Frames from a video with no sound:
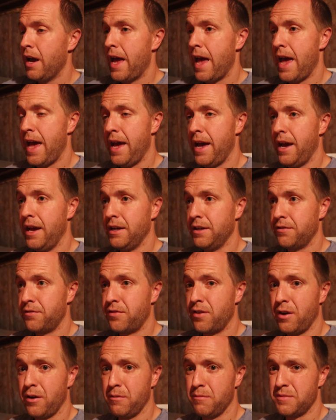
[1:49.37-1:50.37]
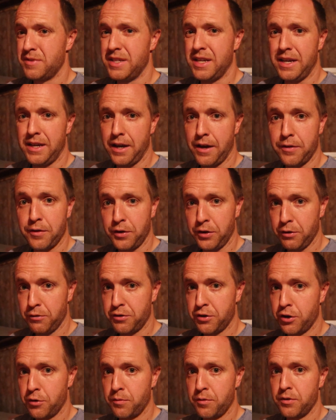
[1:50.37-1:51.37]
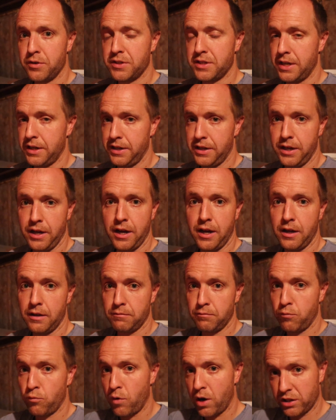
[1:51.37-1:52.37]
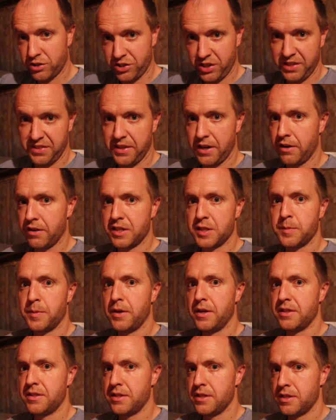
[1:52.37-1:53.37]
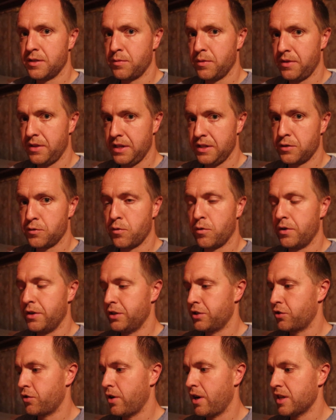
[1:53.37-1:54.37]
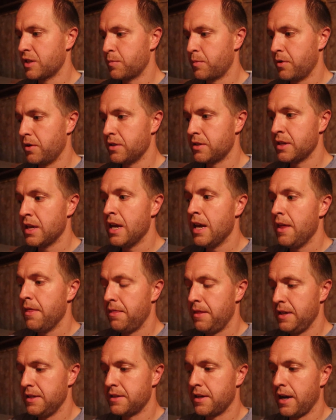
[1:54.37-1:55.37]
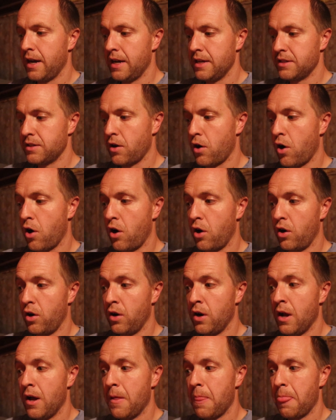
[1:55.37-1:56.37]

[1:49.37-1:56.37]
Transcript: and from seeing other YouTubers and watching their experiences with these Cornish crossbirds. These guys are